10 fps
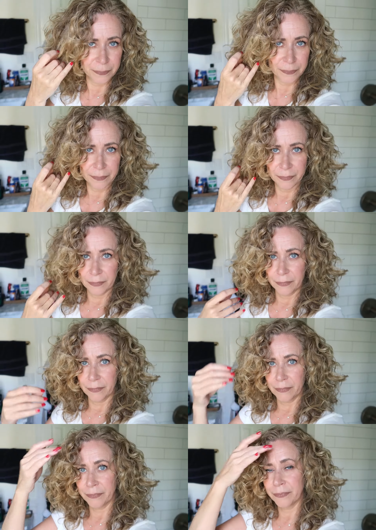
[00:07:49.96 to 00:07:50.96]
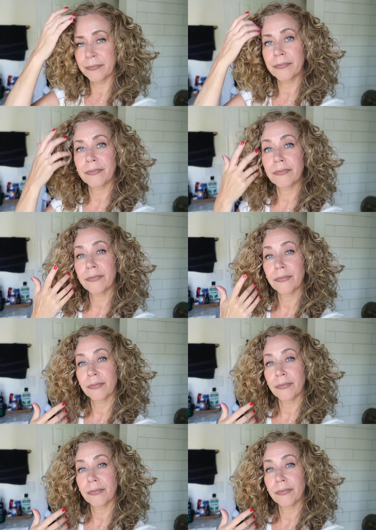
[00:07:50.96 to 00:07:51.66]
No one is speaking in this clip.